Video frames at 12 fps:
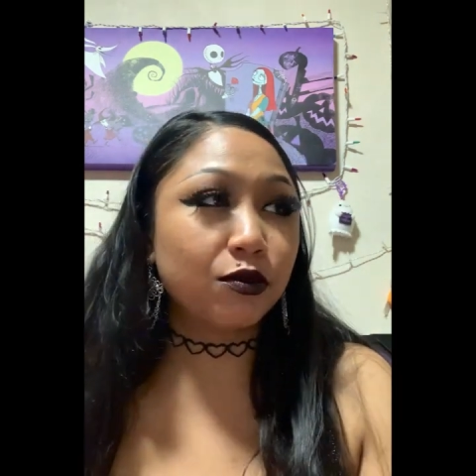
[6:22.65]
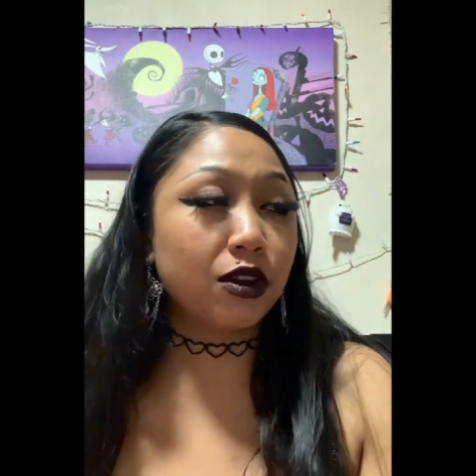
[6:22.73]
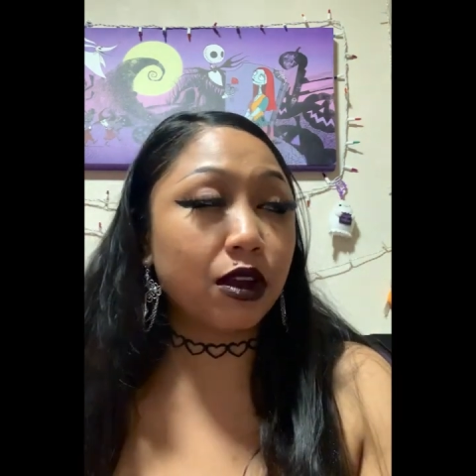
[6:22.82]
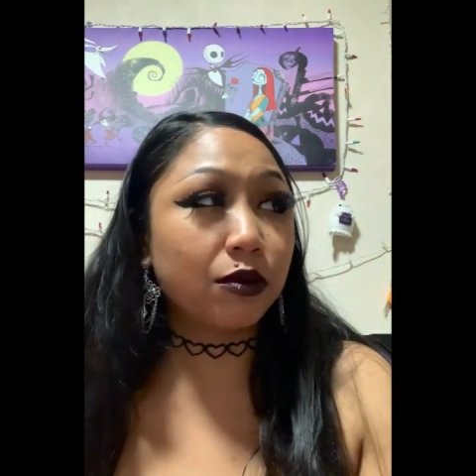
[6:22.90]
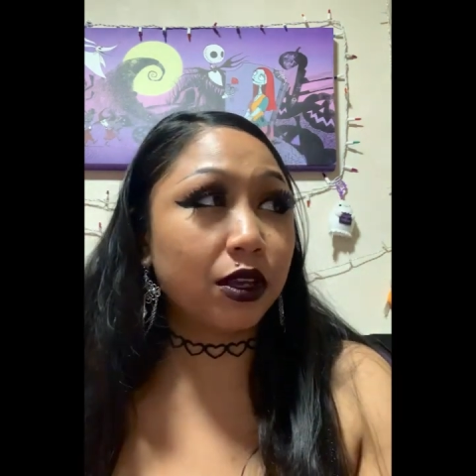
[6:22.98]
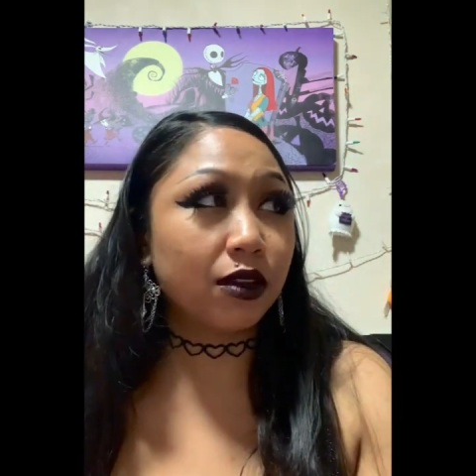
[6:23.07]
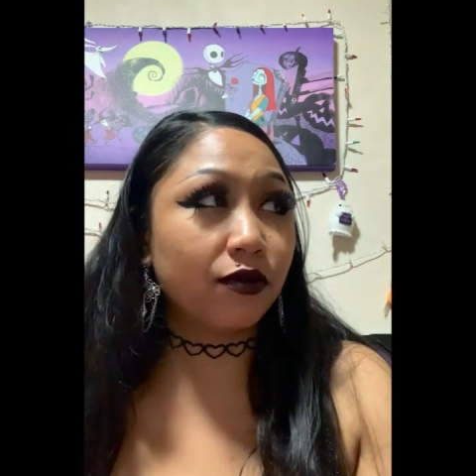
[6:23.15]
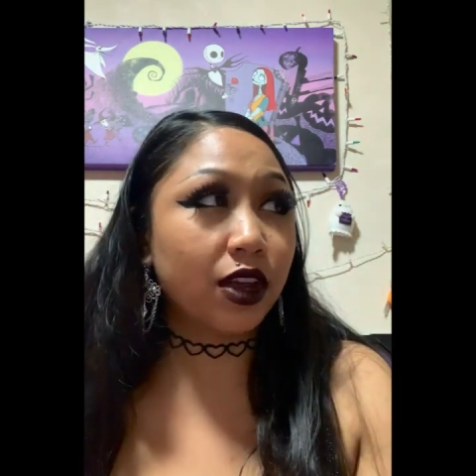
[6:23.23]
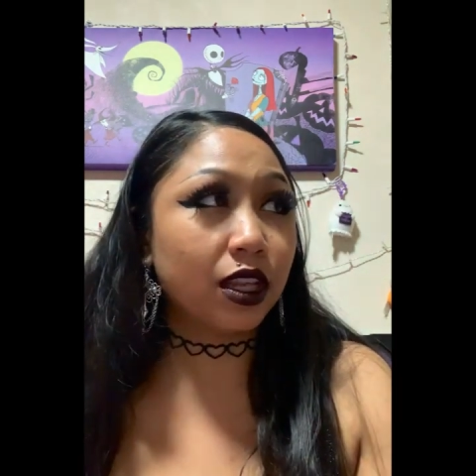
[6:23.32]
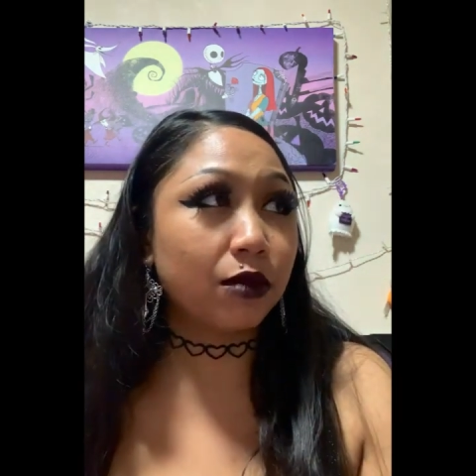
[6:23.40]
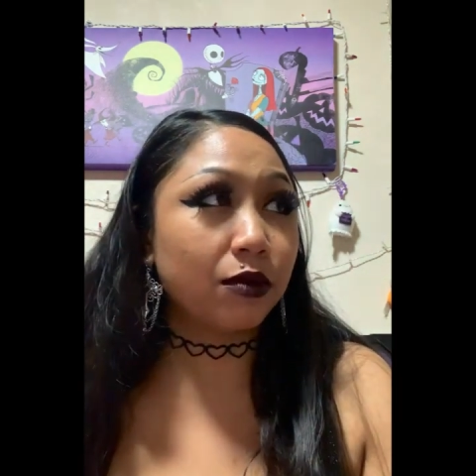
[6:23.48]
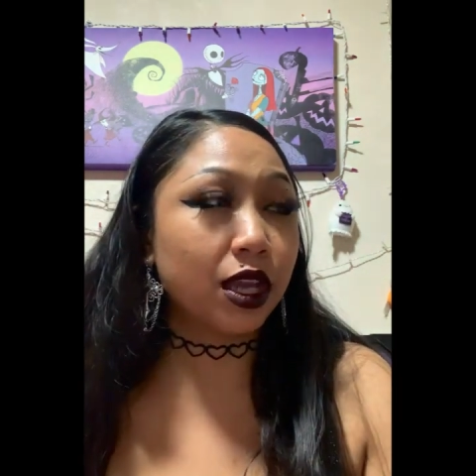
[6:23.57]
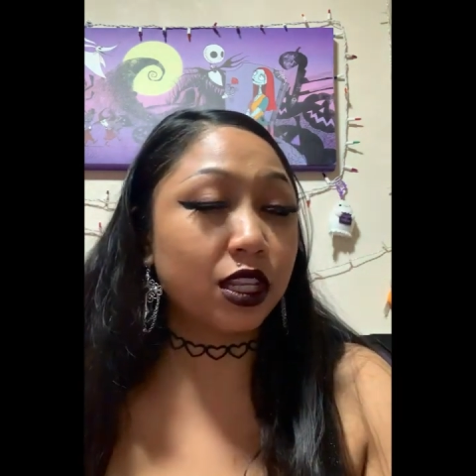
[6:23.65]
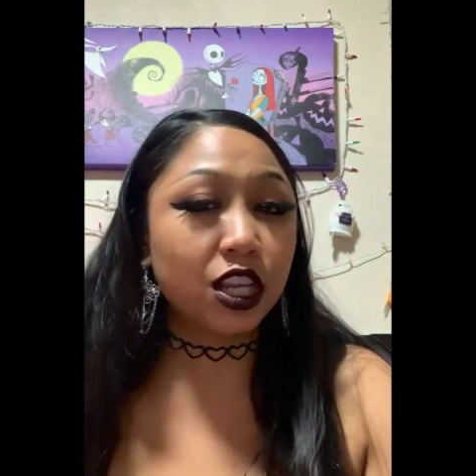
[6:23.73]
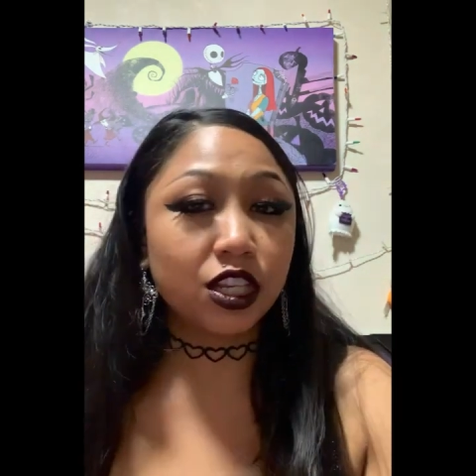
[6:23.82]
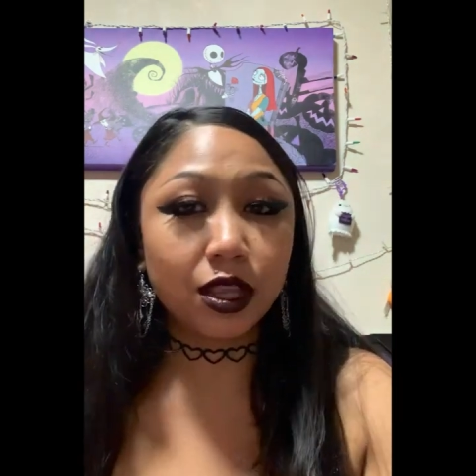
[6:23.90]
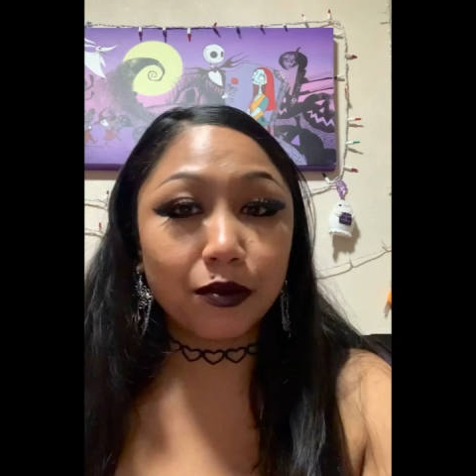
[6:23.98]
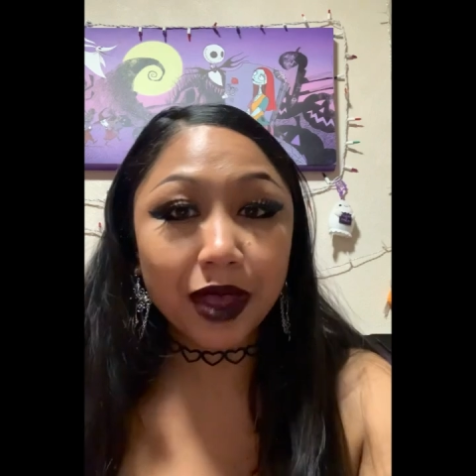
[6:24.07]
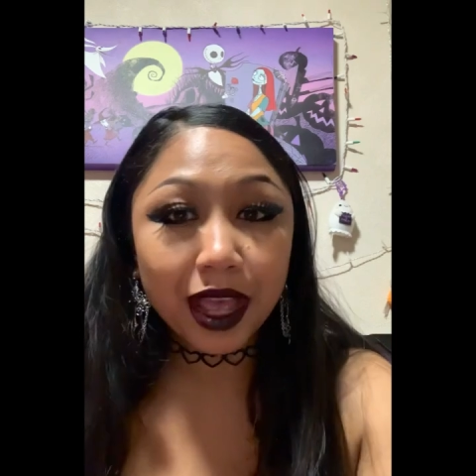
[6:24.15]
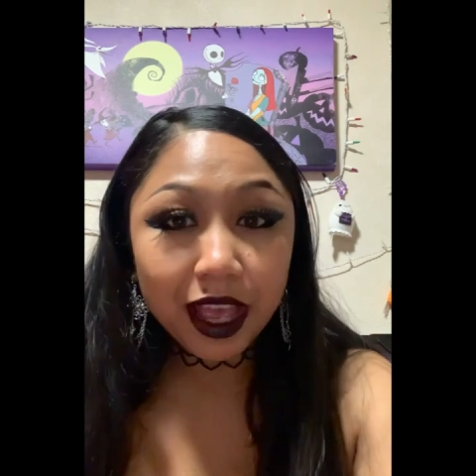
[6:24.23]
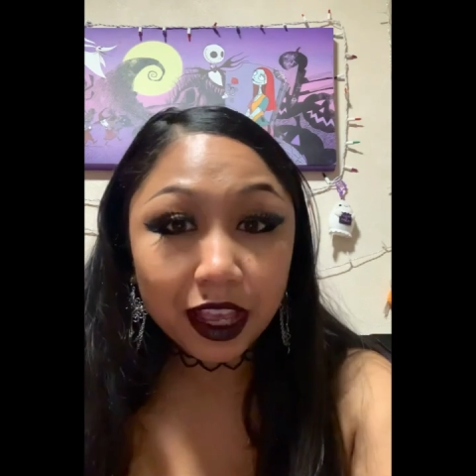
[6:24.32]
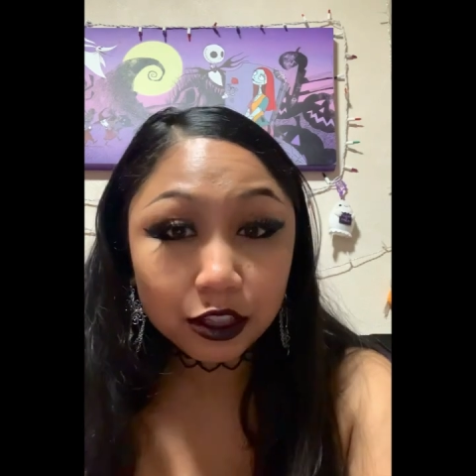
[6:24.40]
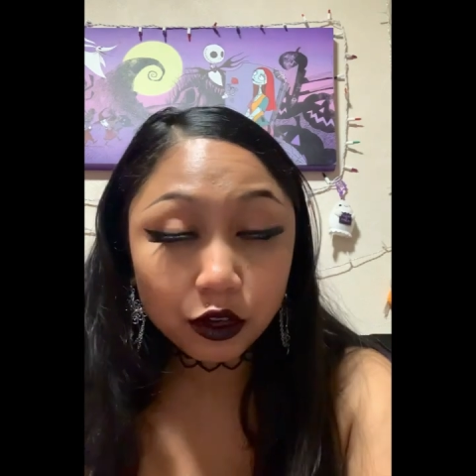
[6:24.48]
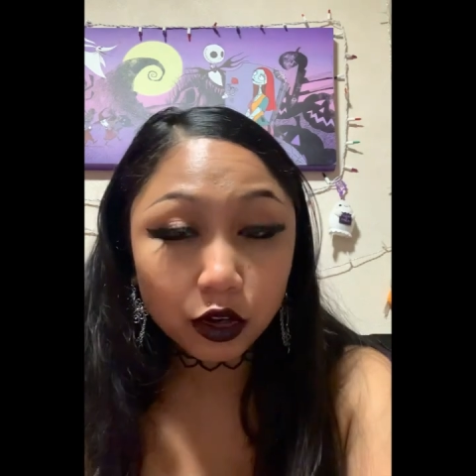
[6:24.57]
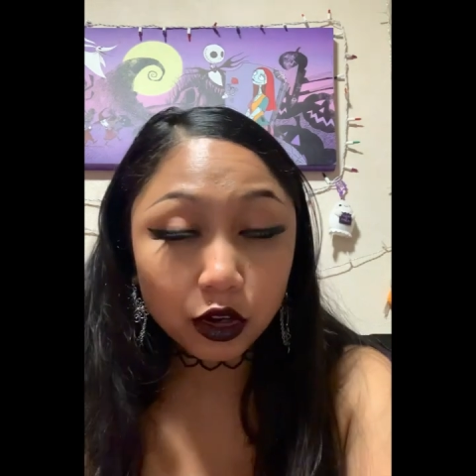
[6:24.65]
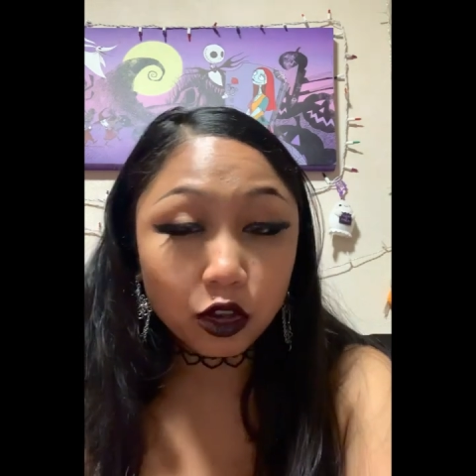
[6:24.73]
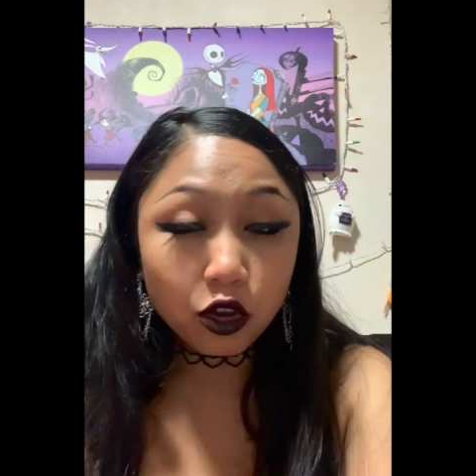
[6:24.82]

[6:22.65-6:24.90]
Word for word: probably can find them at tj maxx or